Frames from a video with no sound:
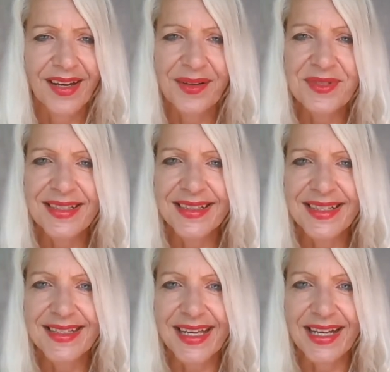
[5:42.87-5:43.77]
I'm just going
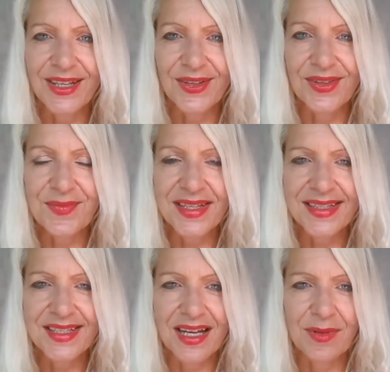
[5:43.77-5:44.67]
to say to you, the
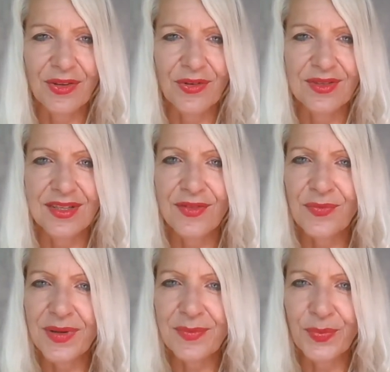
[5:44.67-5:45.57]
message coming through is if
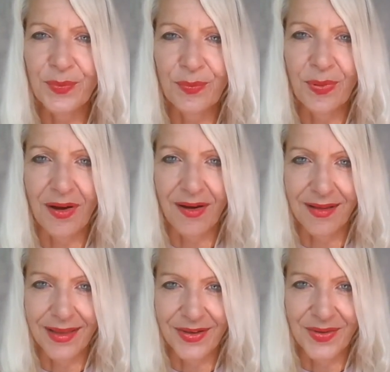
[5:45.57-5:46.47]
you've been
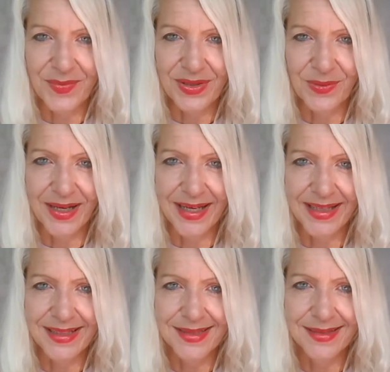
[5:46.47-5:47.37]
piling on a bit of
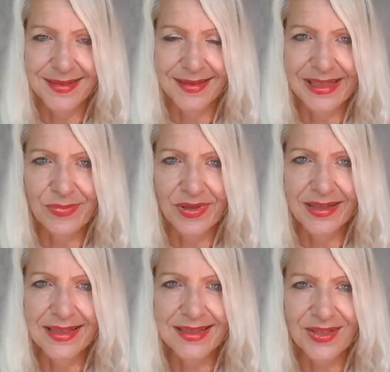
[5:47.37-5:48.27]
weight, Libra,
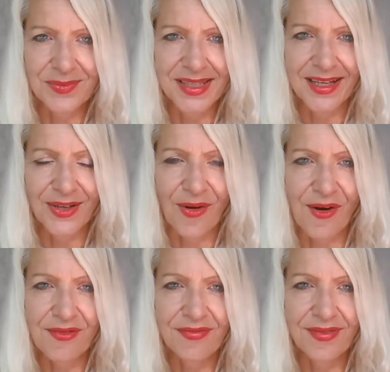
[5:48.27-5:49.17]
it's time to get it
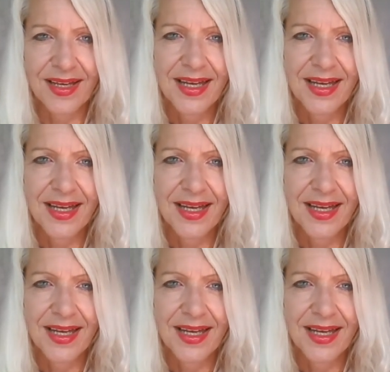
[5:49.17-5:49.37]
off.